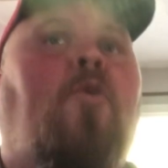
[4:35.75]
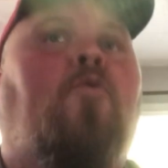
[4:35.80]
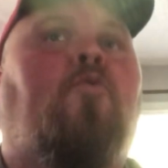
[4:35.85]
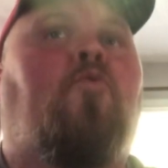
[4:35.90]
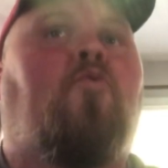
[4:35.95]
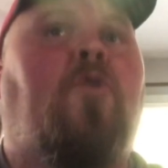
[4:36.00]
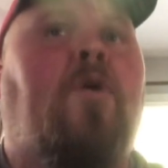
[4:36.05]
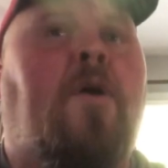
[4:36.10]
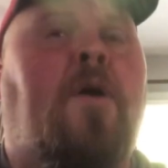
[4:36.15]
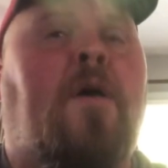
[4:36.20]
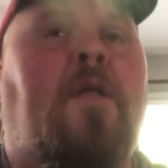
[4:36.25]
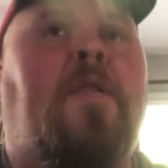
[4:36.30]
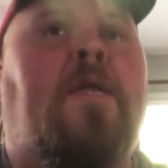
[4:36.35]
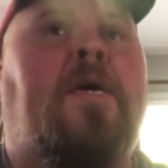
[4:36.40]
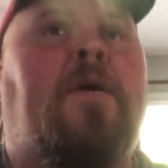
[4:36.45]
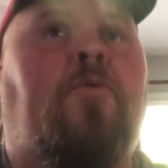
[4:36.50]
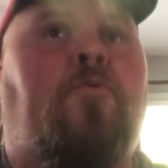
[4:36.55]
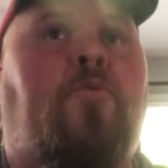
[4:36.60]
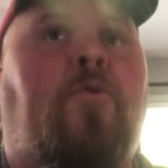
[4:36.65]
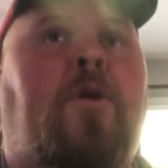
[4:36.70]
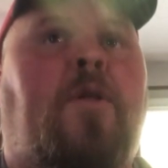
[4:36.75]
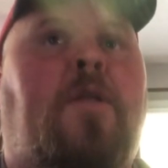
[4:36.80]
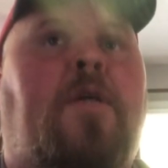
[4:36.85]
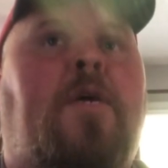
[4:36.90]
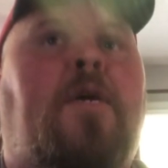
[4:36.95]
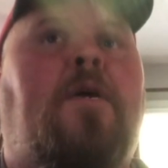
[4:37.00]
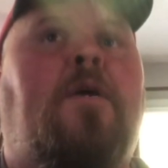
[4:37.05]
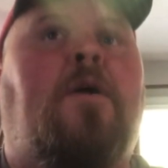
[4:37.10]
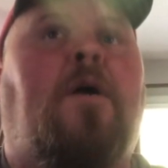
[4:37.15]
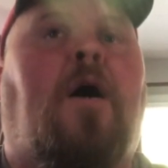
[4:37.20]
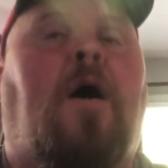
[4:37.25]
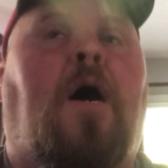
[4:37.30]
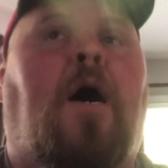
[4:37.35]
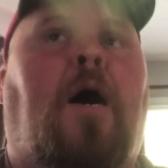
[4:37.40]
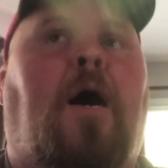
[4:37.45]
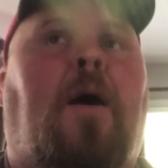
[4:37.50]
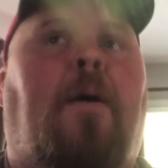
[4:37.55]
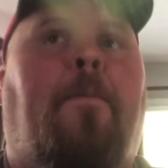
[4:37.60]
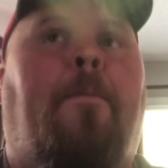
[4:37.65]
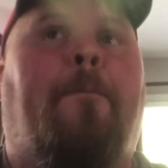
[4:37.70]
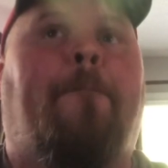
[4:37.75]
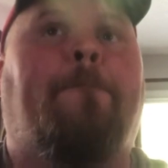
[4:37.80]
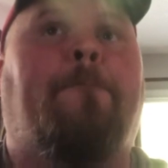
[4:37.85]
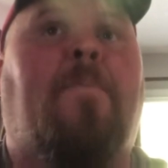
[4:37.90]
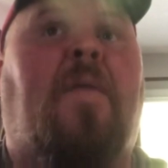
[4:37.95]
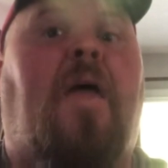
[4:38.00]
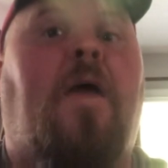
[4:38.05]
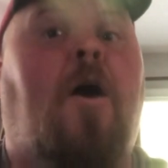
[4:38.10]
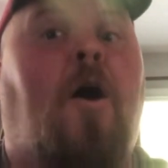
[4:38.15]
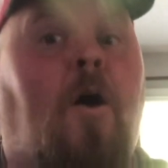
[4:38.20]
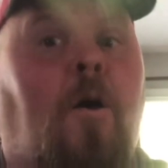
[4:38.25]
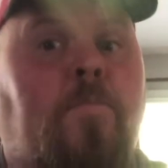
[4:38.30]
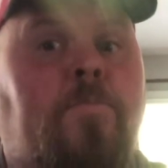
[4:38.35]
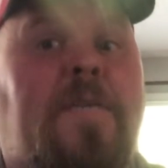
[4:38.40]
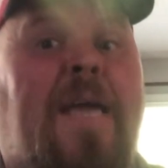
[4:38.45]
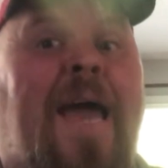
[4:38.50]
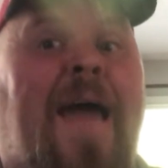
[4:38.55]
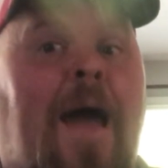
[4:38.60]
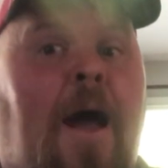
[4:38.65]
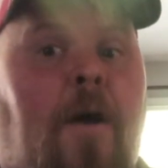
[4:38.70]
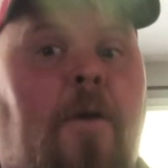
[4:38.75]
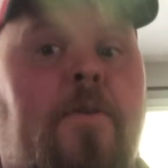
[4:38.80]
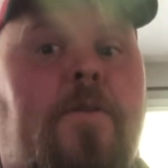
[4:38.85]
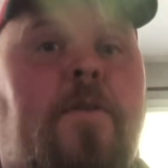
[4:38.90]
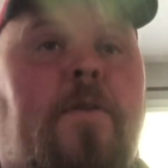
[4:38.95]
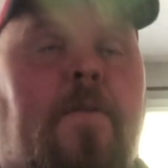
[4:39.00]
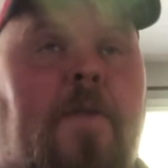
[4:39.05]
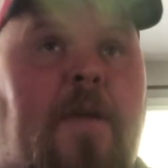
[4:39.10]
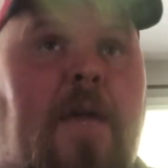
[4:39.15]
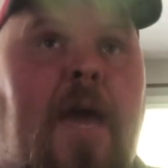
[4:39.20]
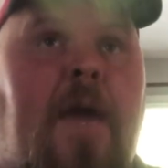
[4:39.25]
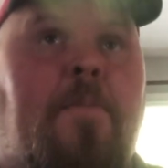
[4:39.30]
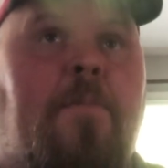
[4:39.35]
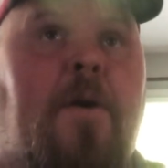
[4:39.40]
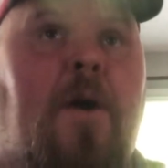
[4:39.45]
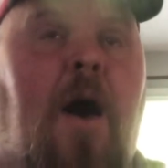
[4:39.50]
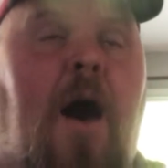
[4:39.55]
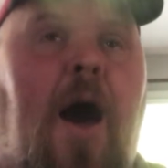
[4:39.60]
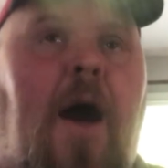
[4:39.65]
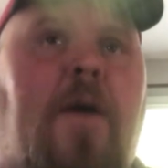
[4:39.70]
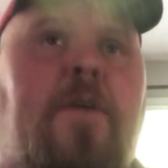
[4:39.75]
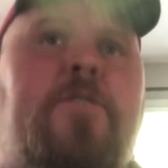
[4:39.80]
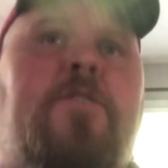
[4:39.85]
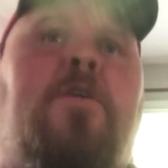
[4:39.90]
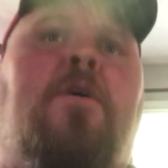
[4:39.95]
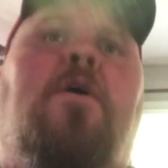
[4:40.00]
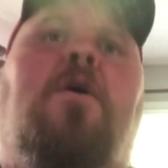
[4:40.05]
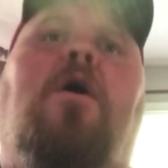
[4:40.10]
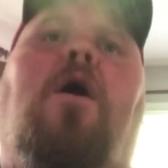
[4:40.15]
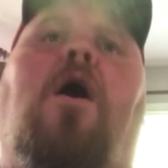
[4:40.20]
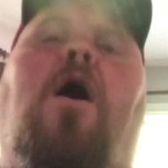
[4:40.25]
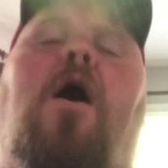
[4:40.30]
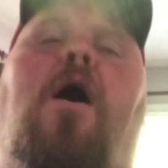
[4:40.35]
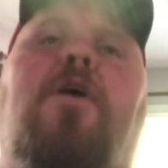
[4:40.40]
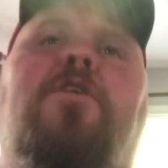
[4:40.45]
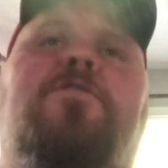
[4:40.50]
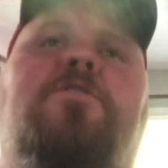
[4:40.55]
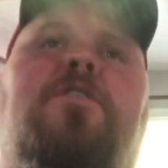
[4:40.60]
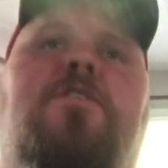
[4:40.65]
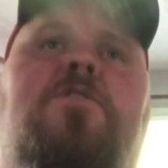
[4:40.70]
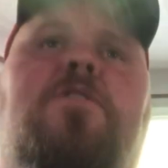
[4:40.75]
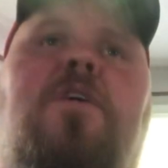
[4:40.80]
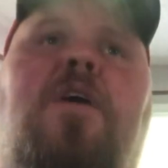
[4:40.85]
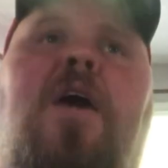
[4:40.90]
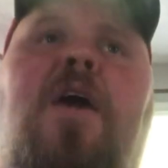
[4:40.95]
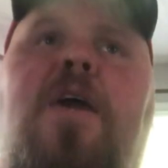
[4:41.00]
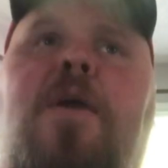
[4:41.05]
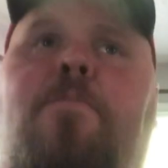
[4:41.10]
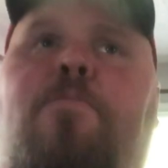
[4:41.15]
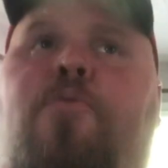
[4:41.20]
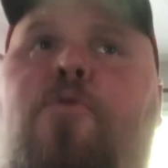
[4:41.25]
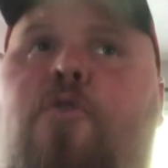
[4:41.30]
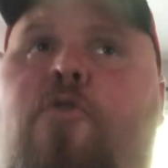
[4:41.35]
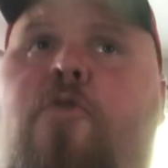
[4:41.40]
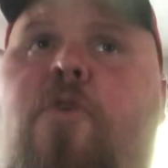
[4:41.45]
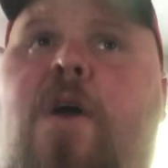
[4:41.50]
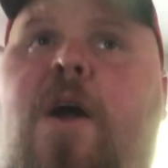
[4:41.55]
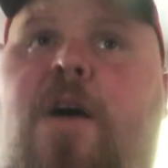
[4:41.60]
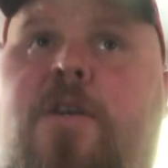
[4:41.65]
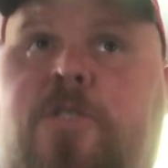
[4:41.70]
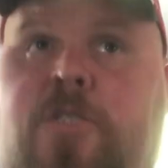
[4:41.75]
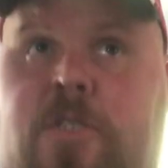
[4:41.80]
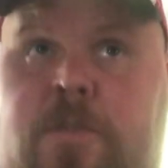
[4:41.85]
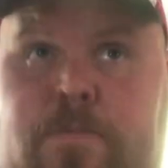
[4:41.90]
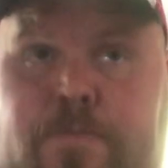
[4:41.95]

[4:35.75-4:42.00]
really helped out the Gamecocks as this game progressed.